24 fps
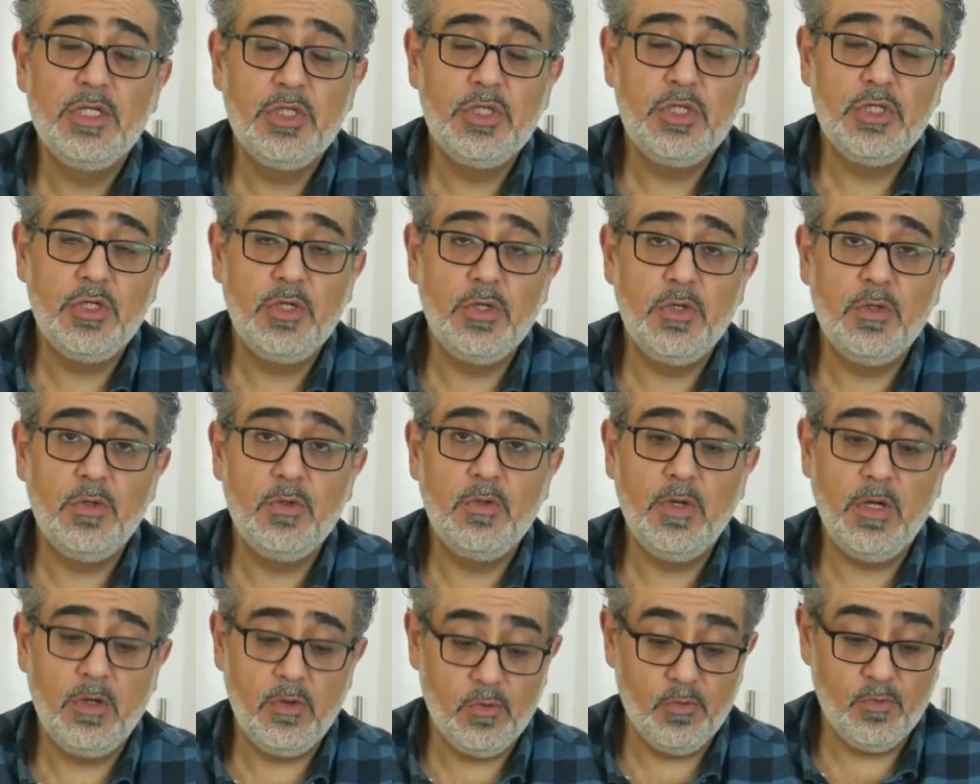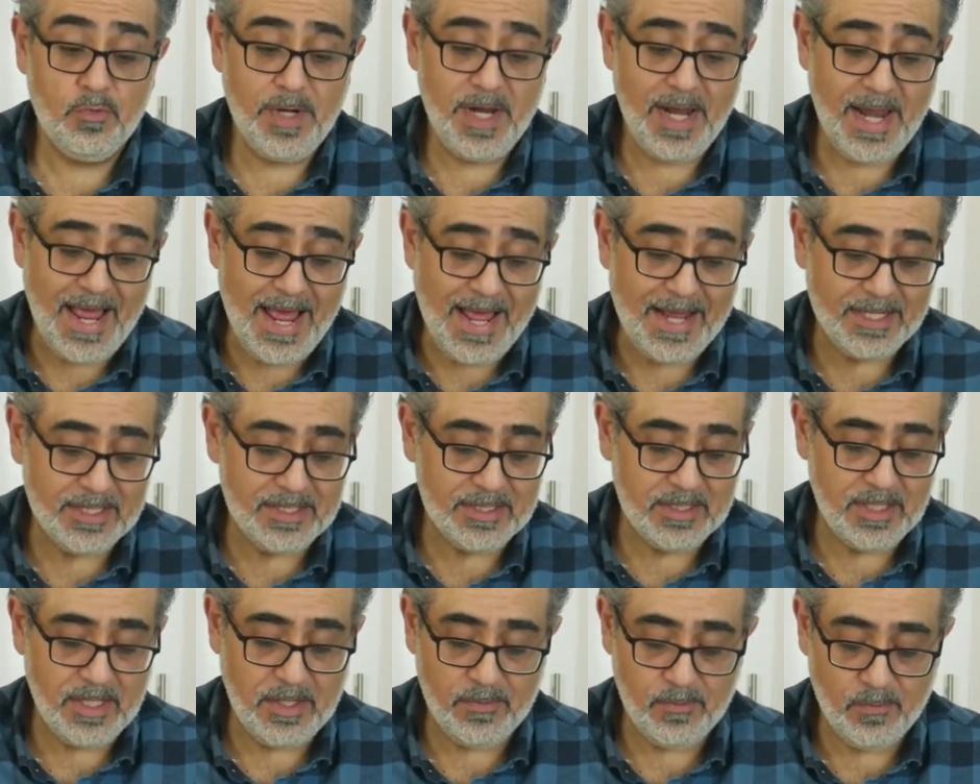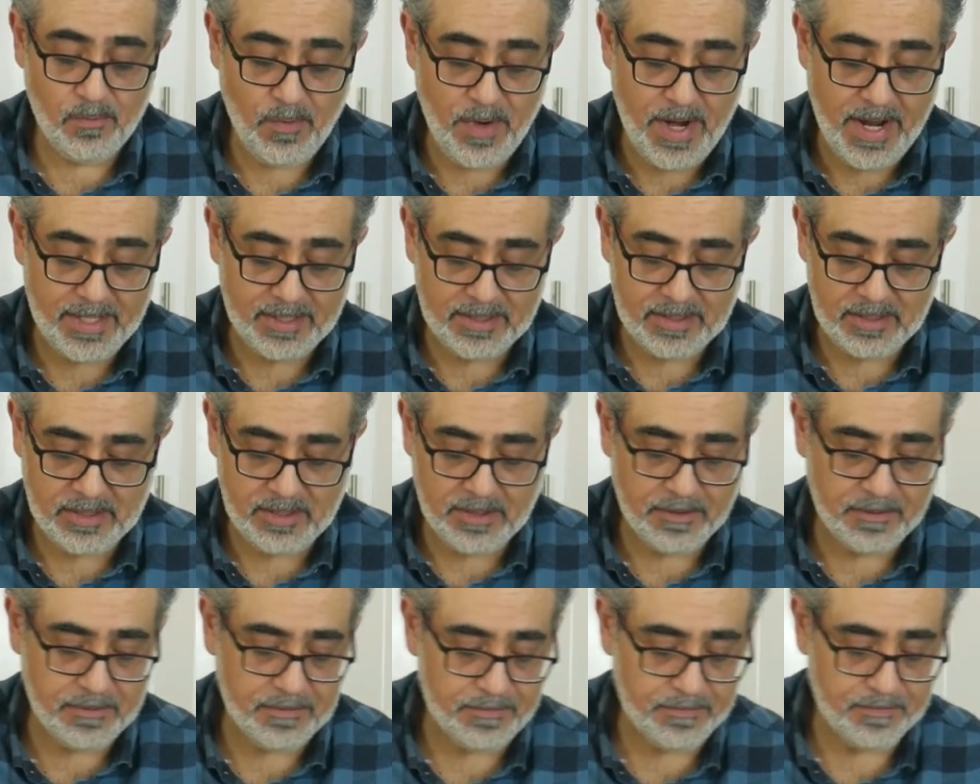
to relax and rest.